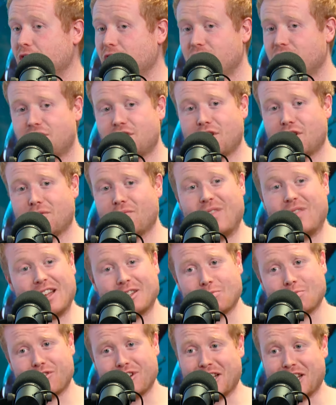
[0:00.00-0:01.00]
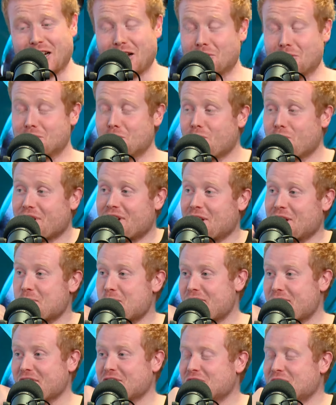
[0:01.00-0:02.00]
So that's pretty close to working in a
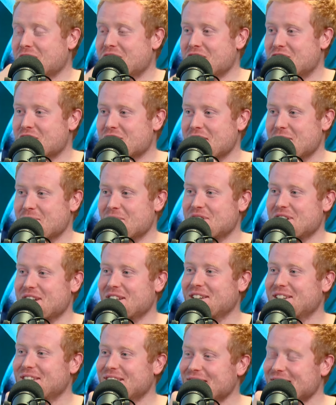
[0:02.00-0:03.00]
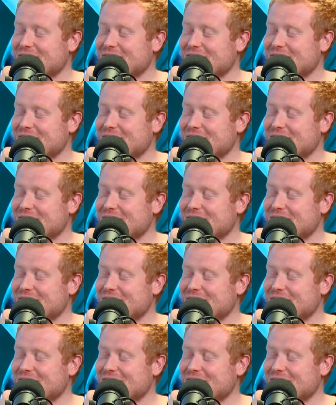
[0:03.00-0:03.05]
professional kitchen, let me tell you.